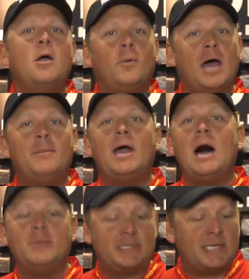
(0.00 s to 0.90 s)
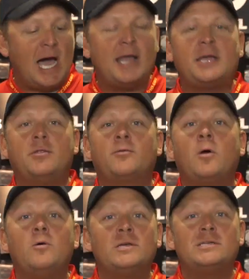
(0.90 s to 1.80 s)
When I'm in Amistad, I can
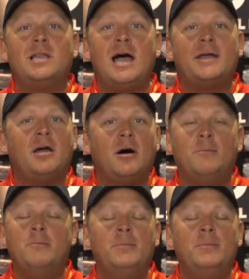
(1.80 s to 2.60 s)
throw this line a,